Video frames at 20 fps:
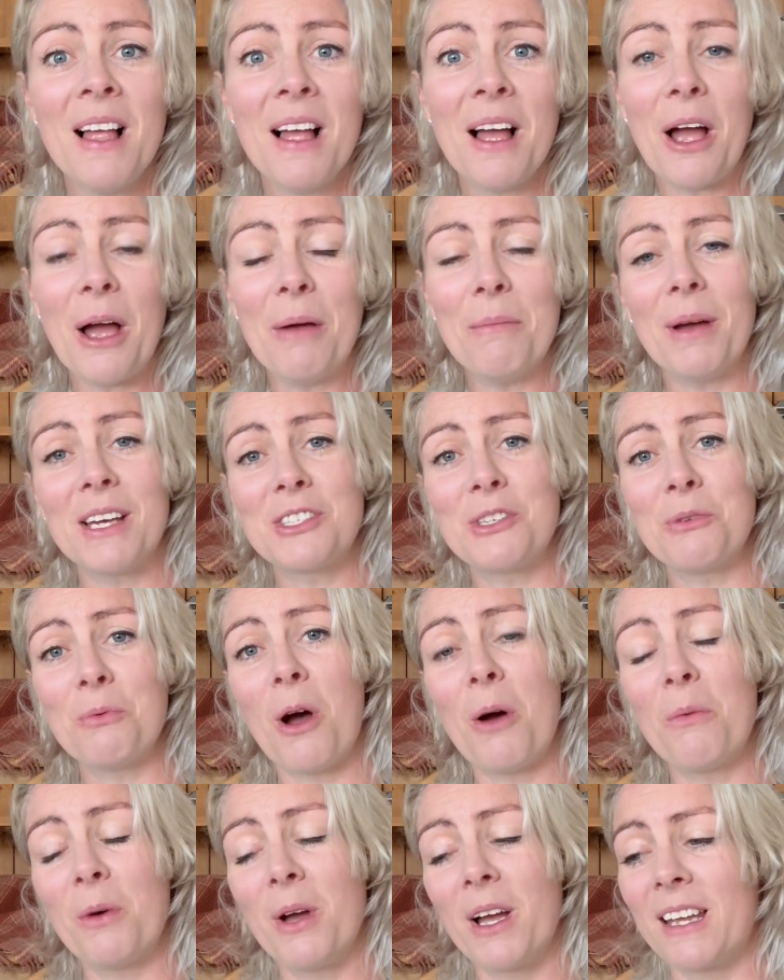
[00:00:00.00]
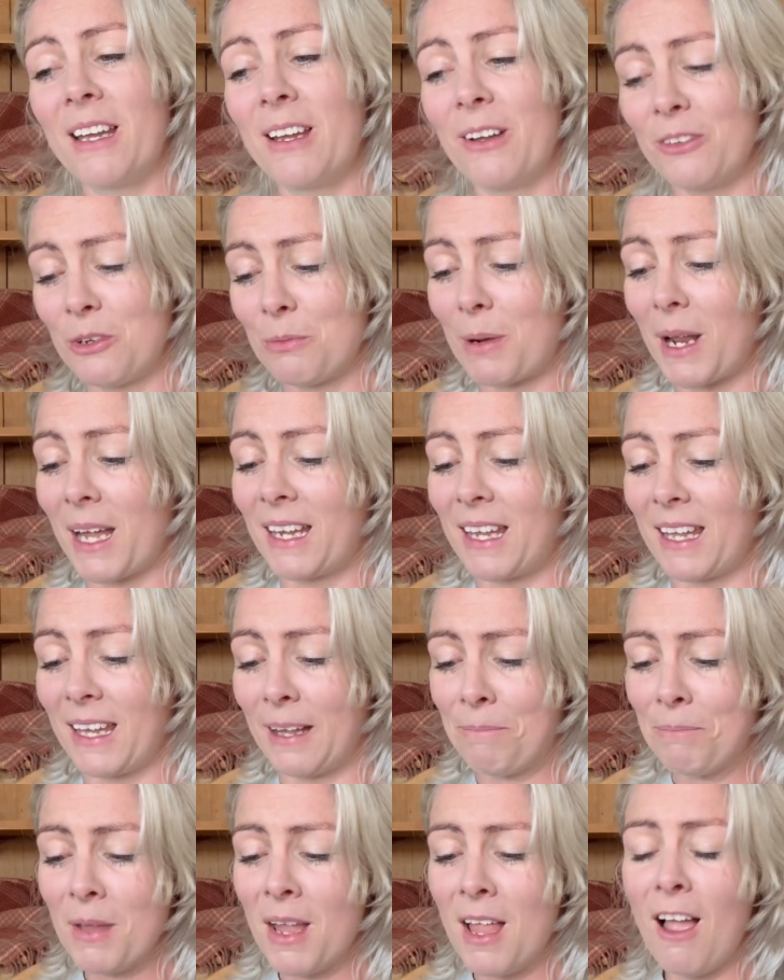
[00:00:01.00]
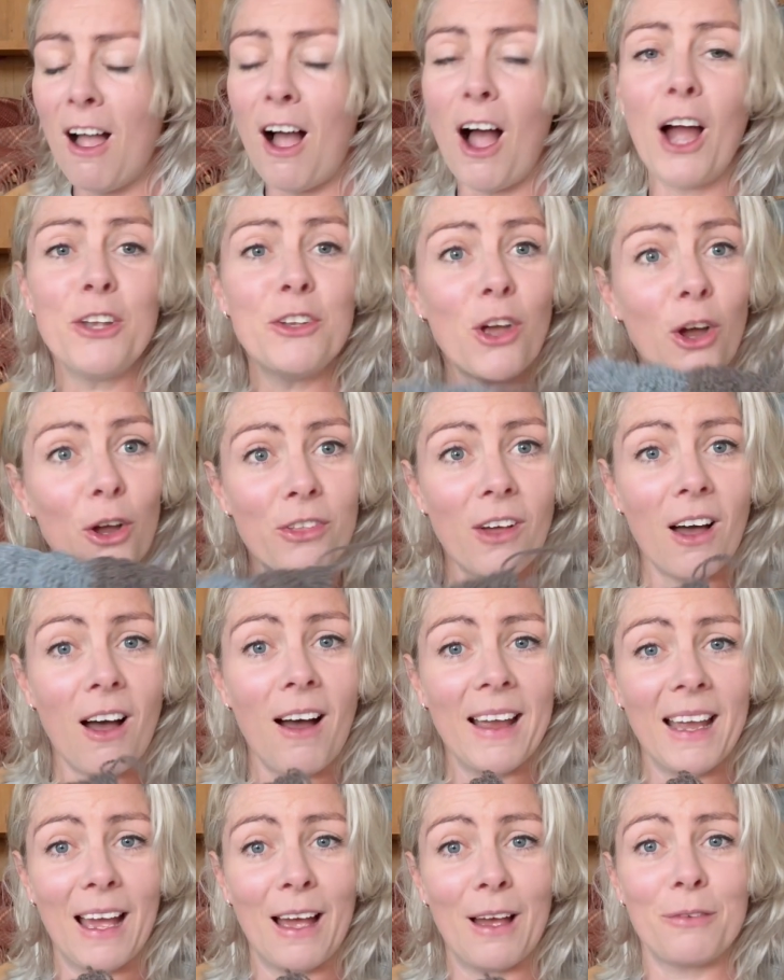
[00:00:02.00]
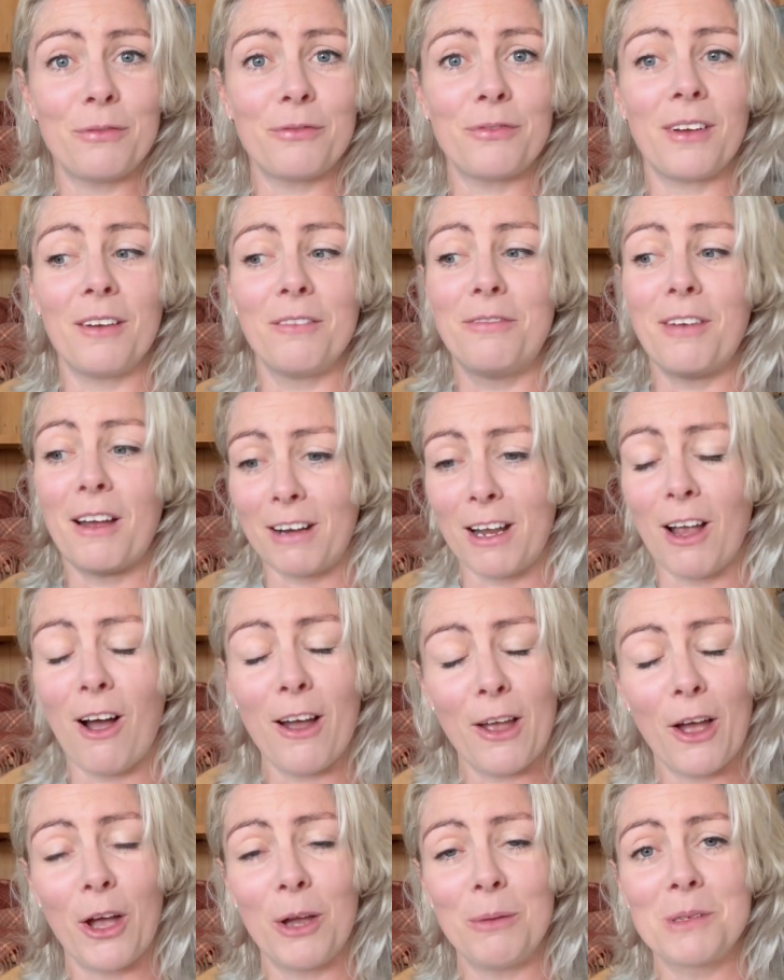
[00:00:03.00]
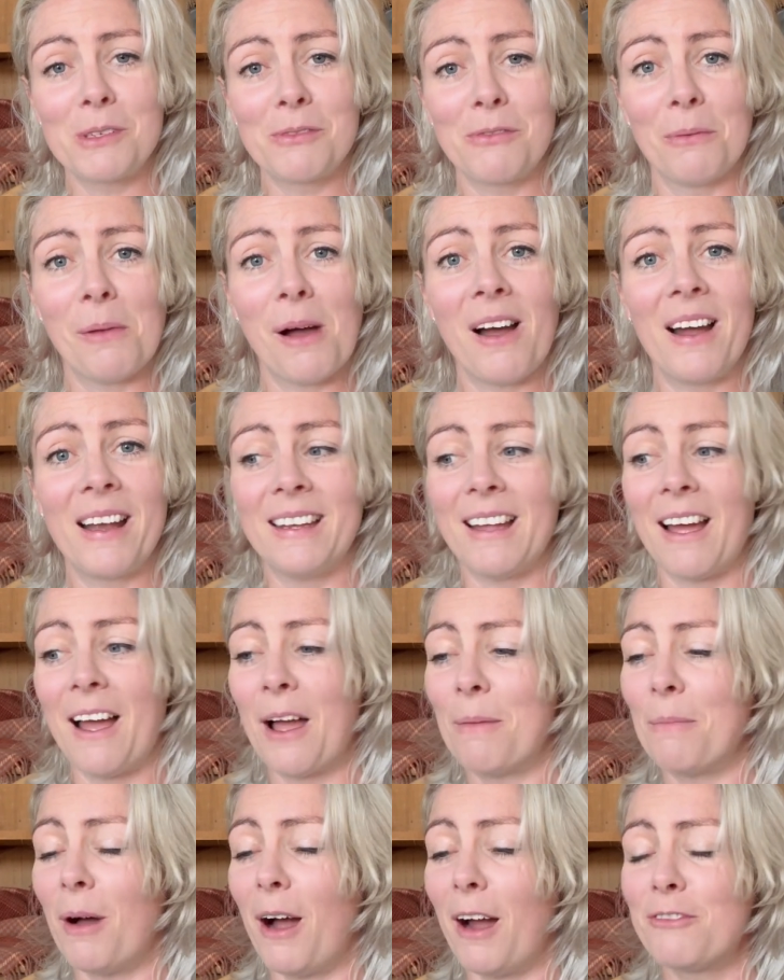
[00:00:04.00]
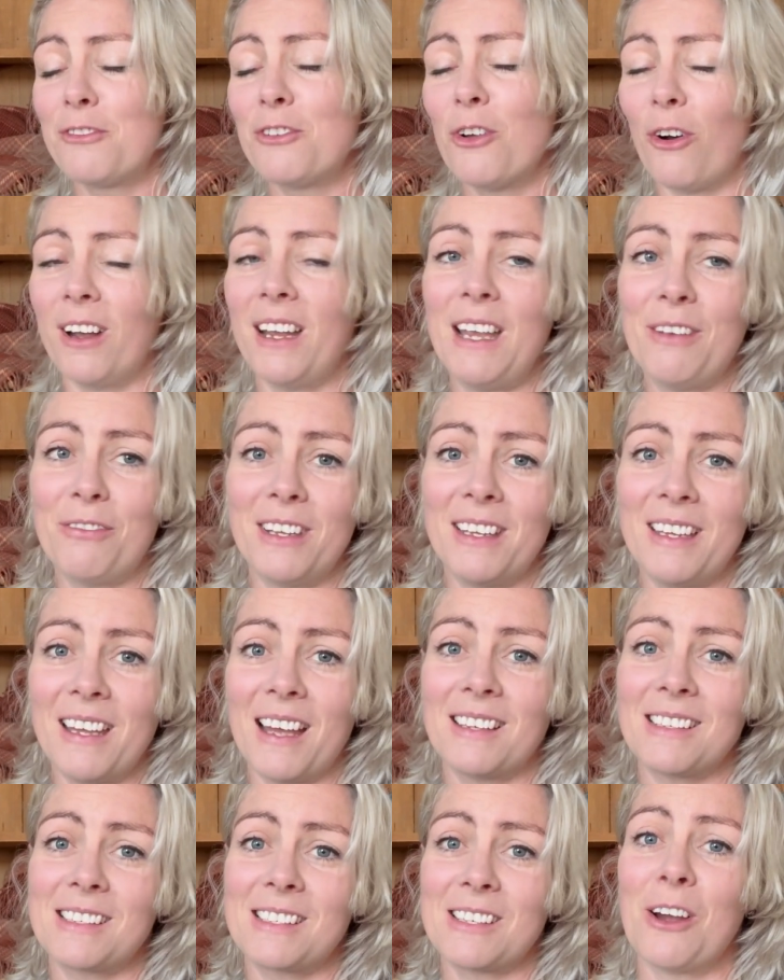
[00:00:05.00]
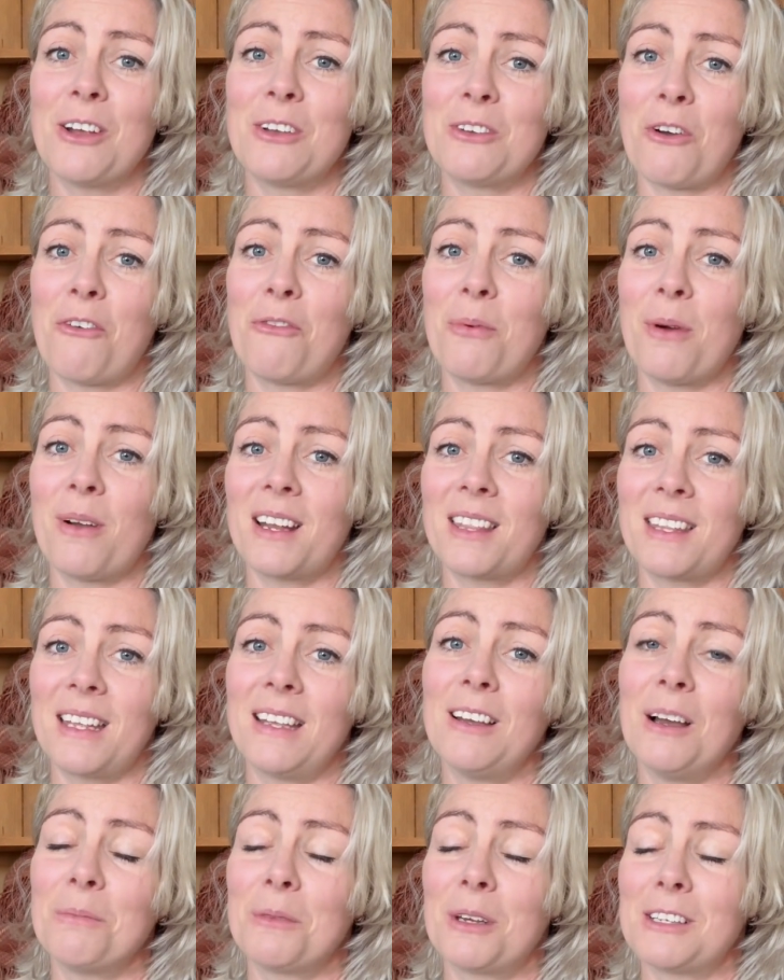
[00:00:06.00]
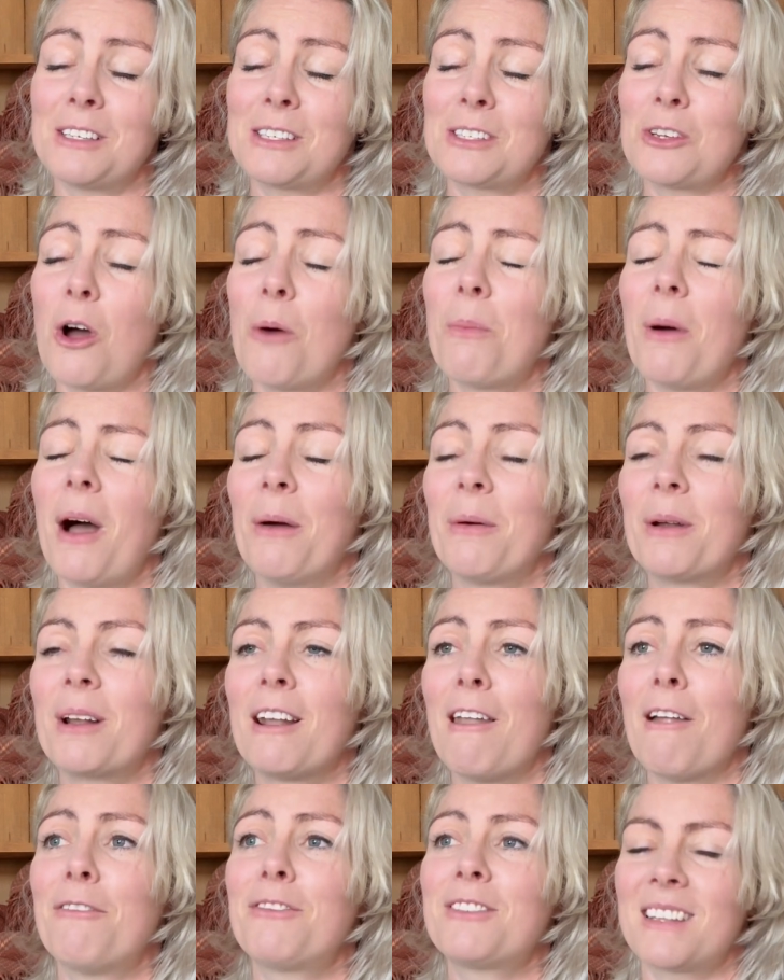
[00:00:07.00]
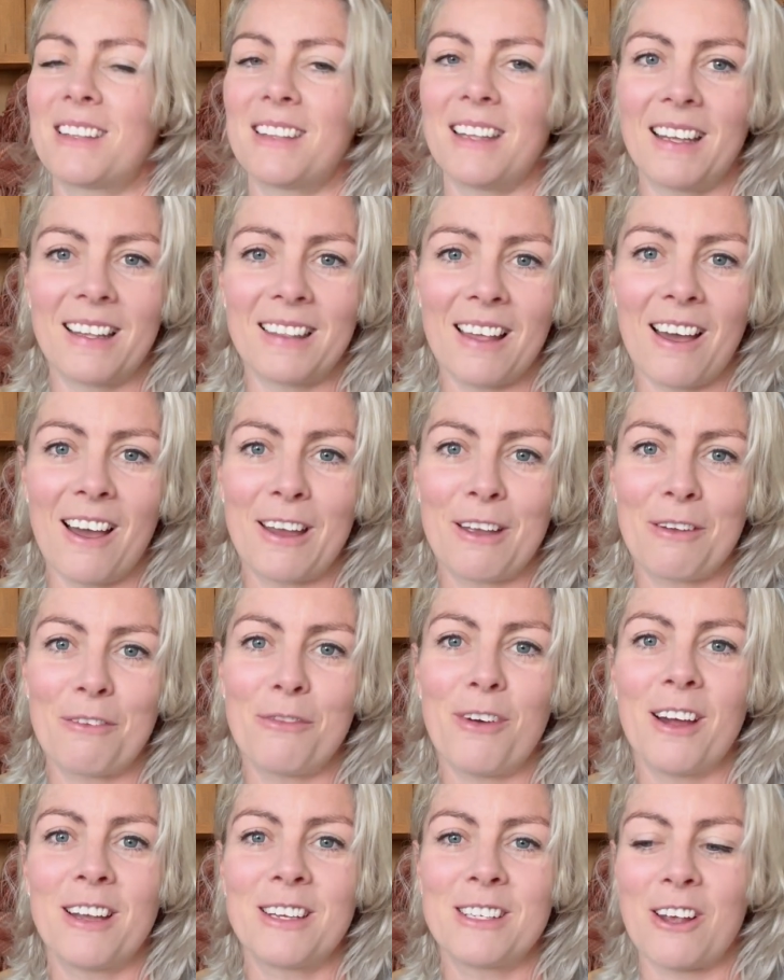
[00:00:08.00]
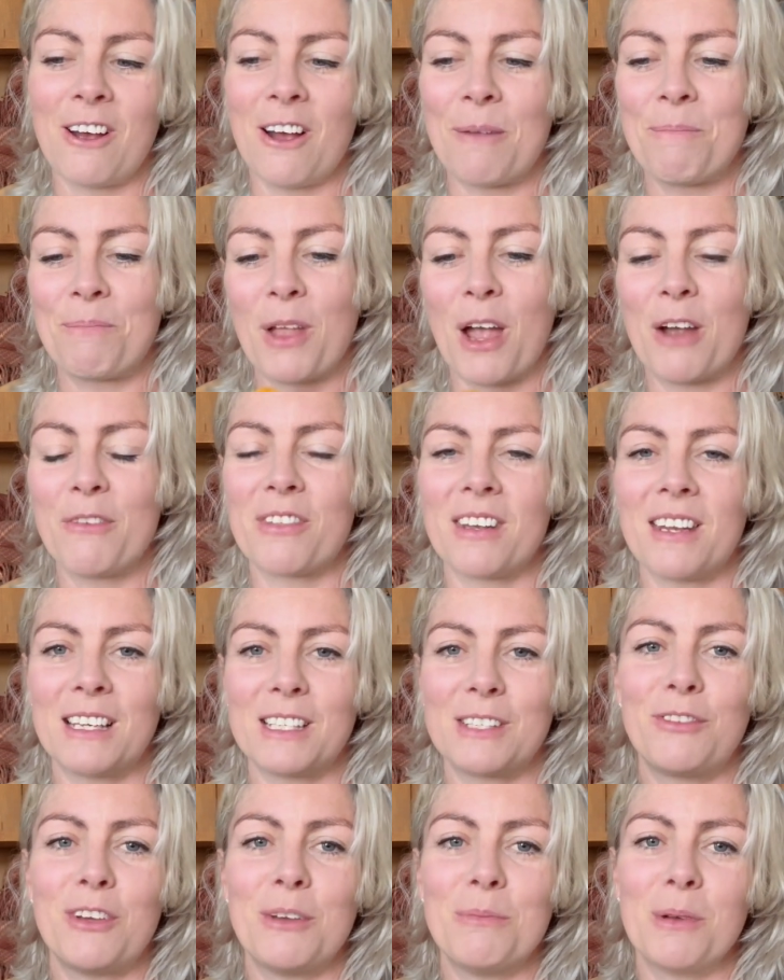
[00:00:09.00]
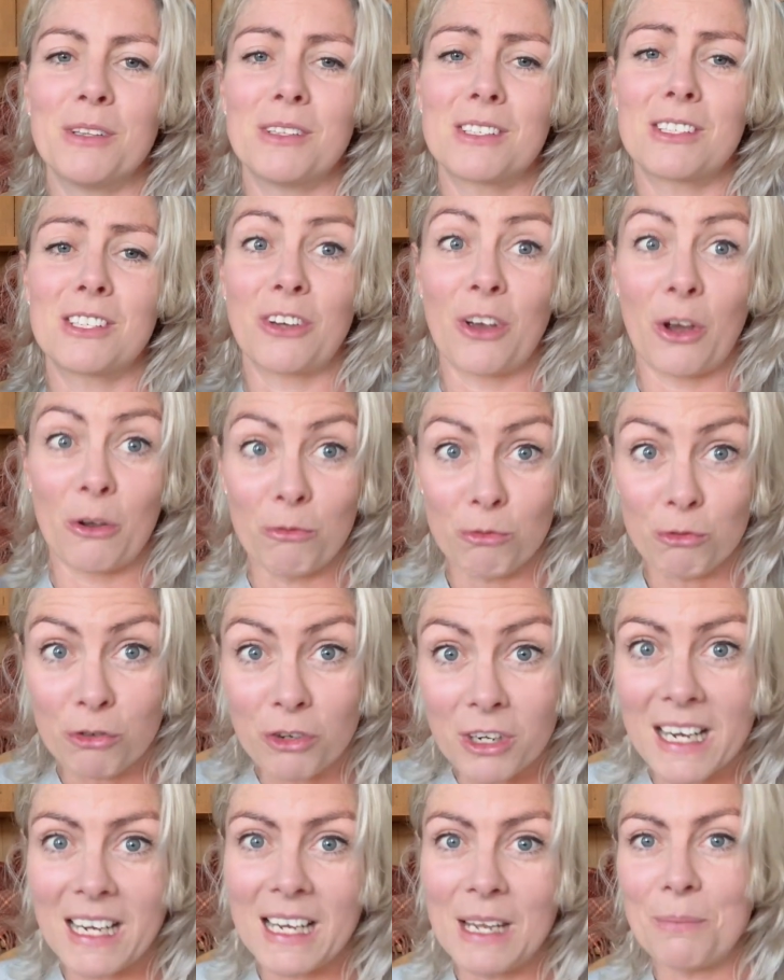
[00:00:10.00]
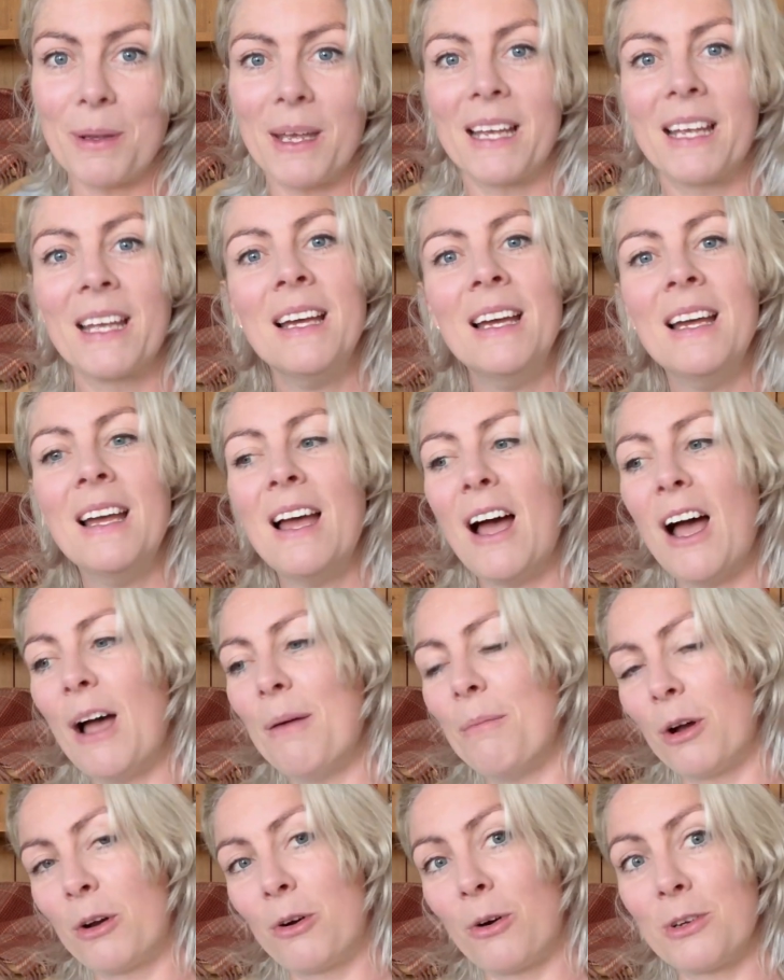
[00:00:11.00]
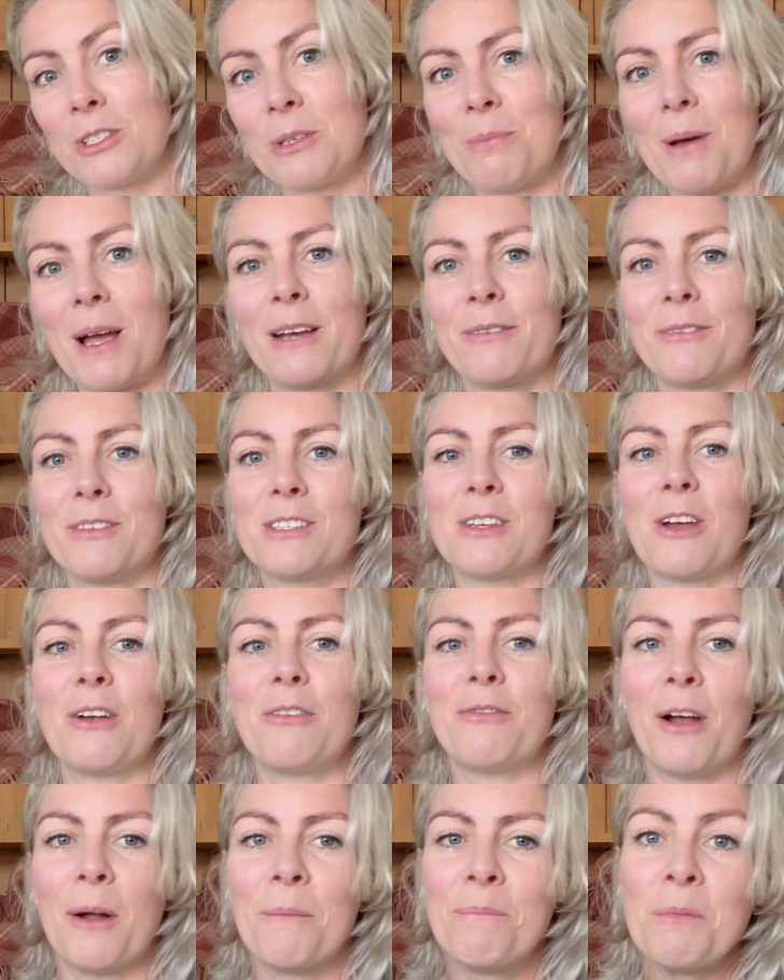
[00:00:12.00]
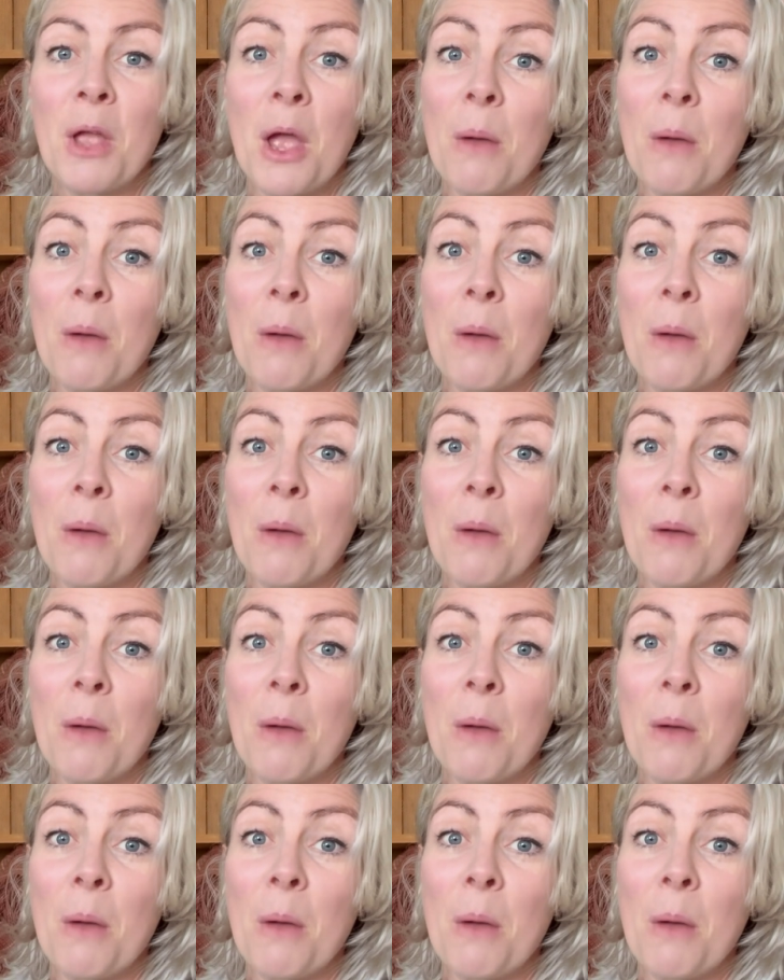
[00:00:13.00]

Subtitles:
as you are working on your blanket. I know that I have very high hopes for mine. I've not even yet signed off where I think I'm going to stop. I would love to think that I can find time over the next few months to go really big across the back of the sofa.